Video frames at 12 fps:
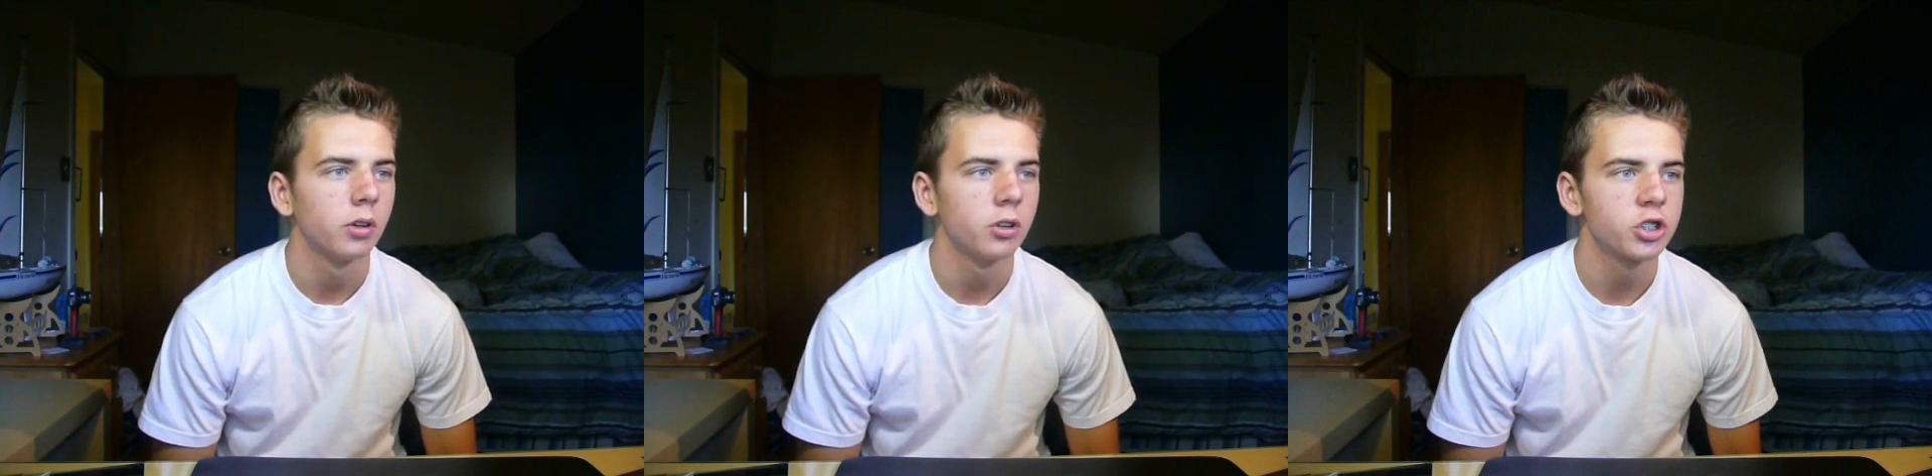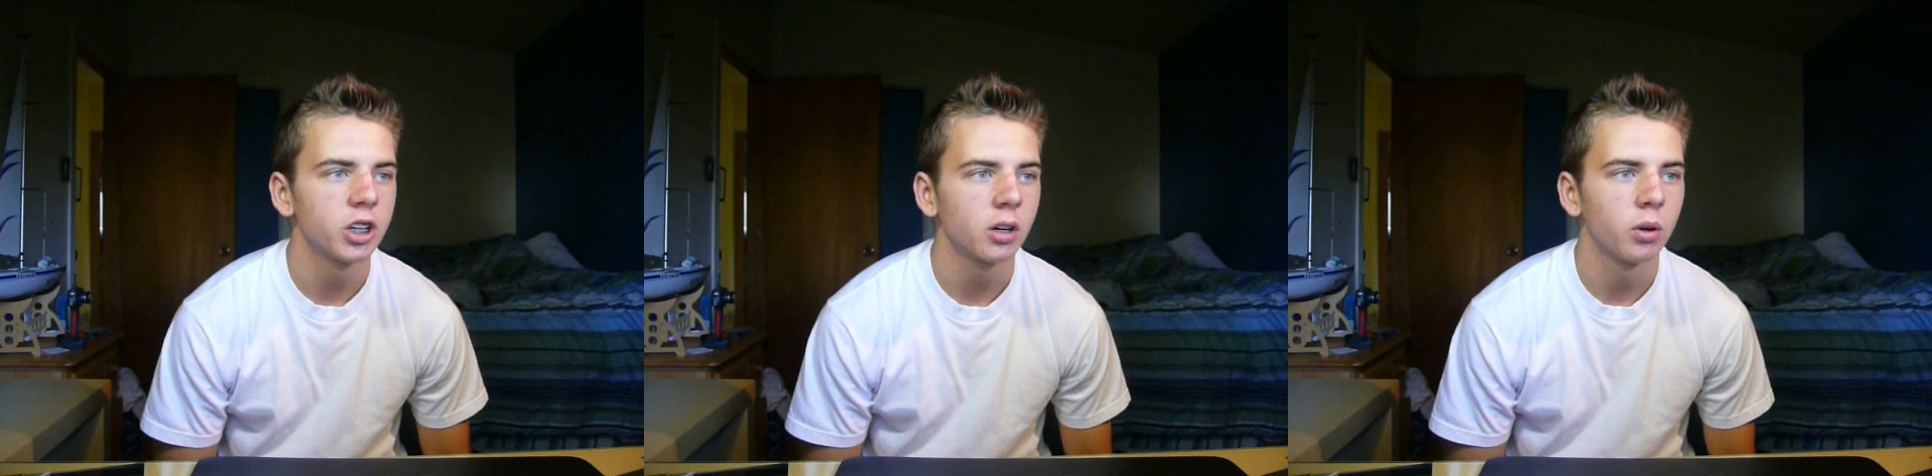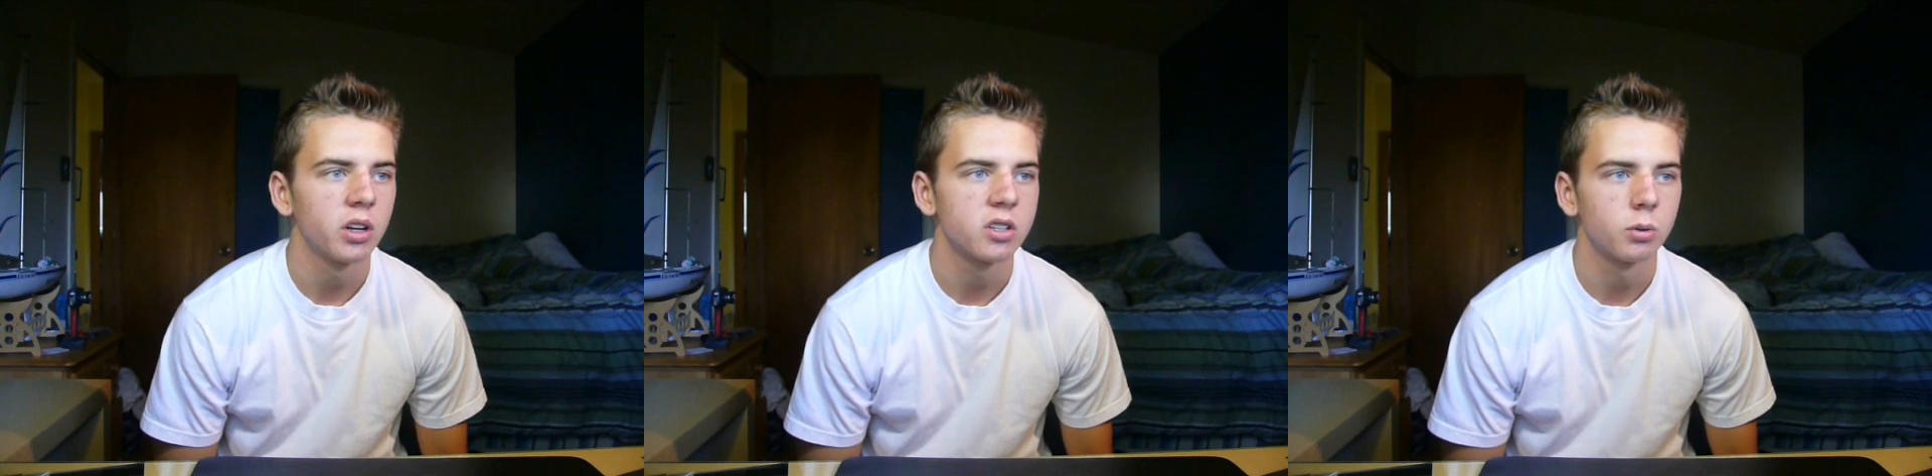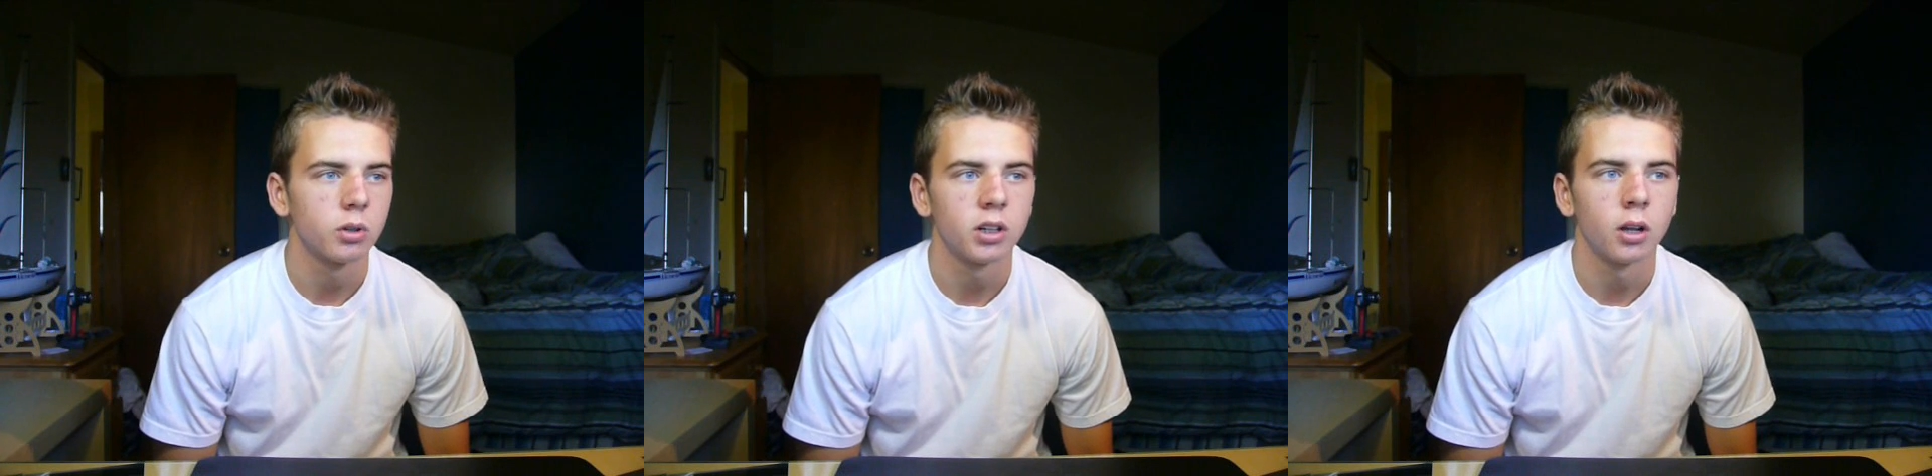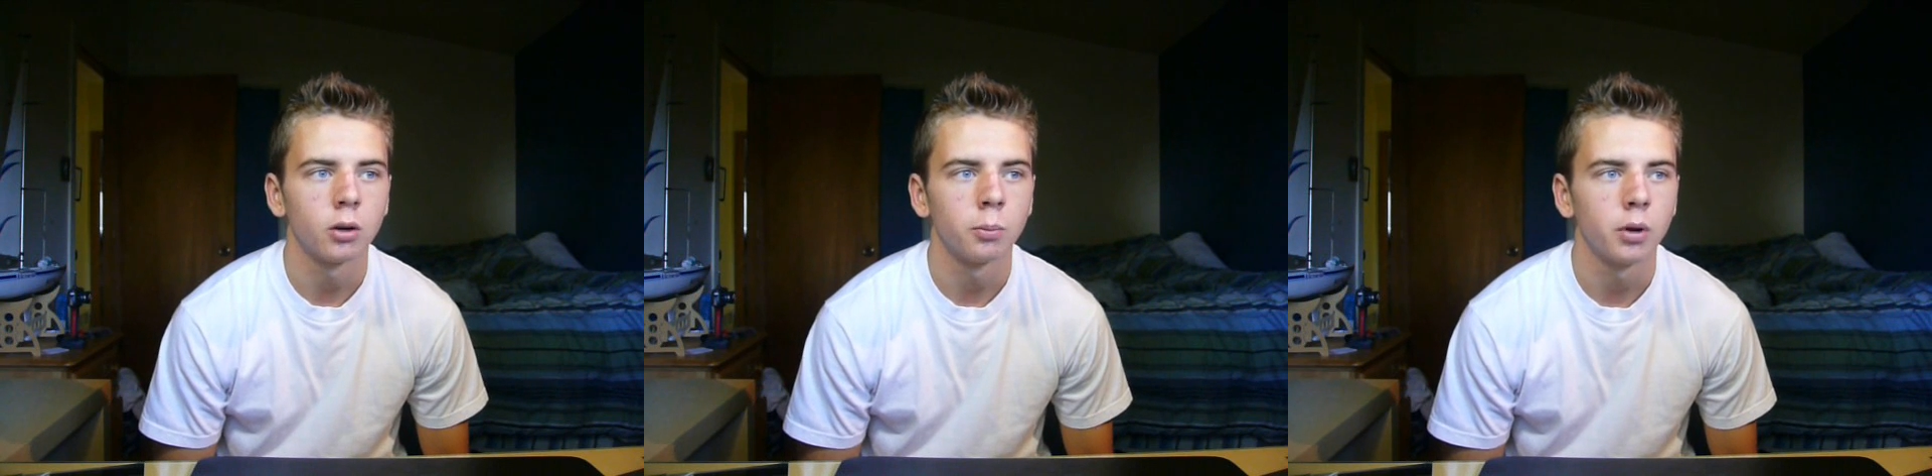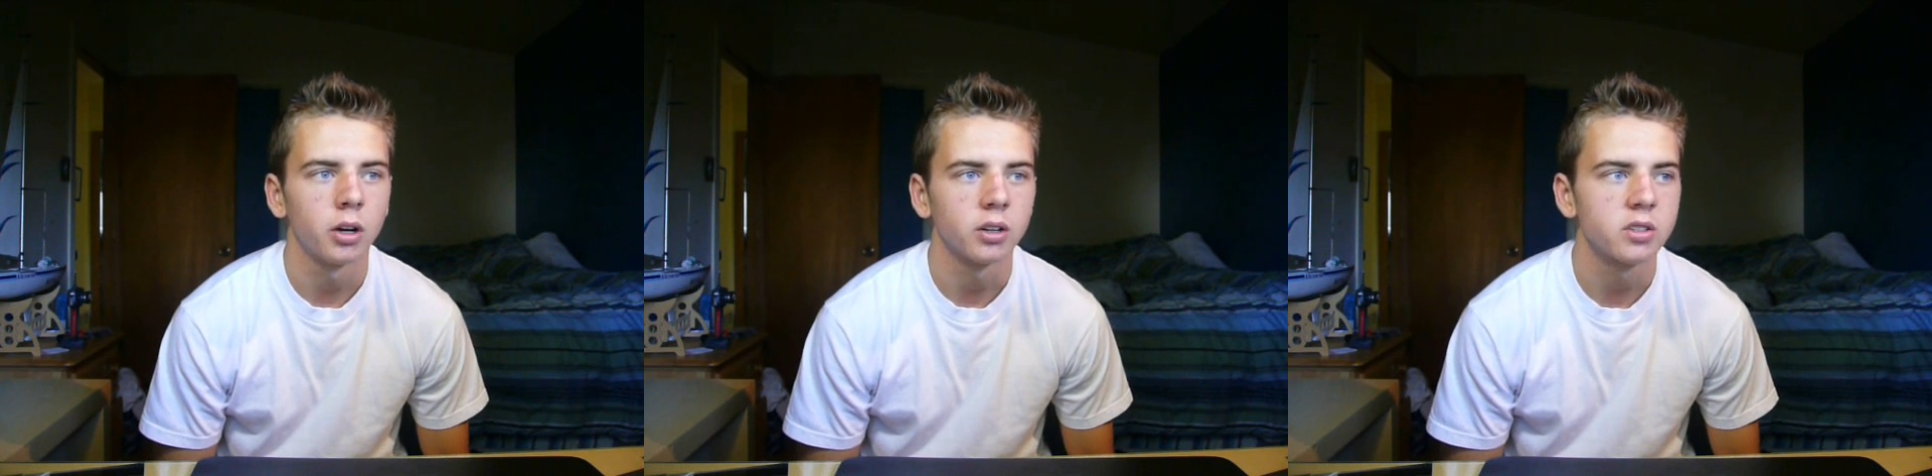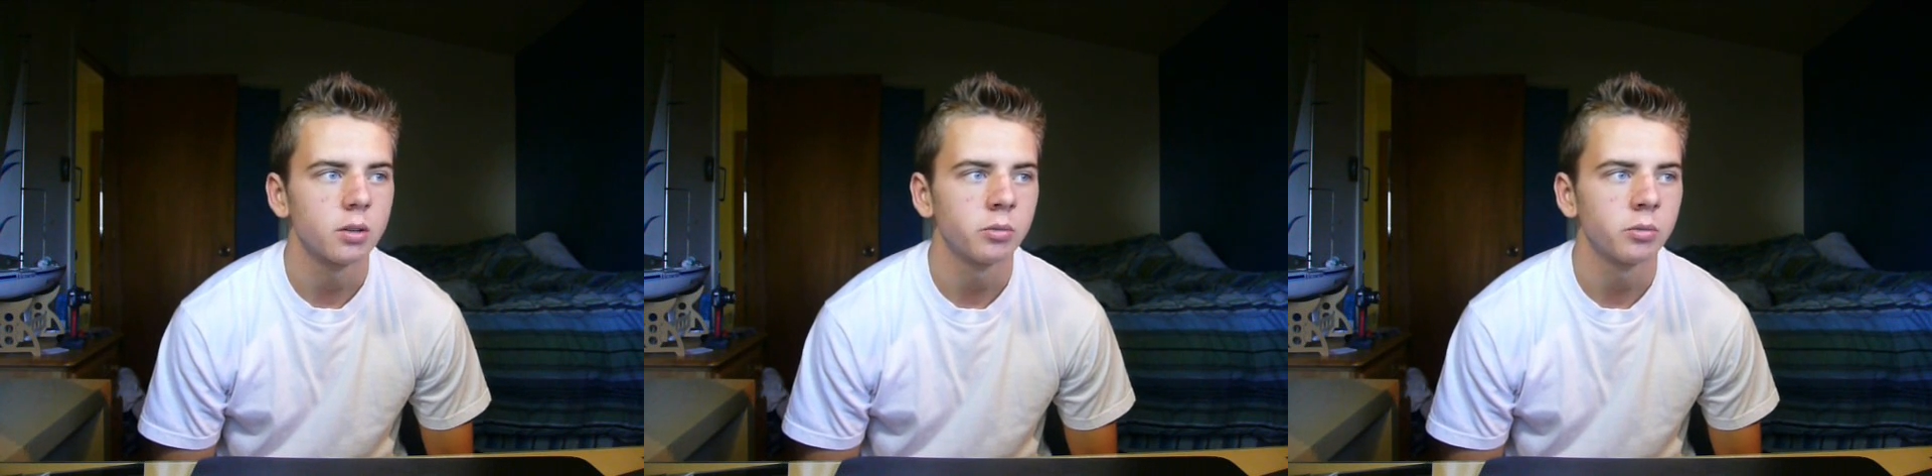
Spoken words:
Don't check what is written on the box.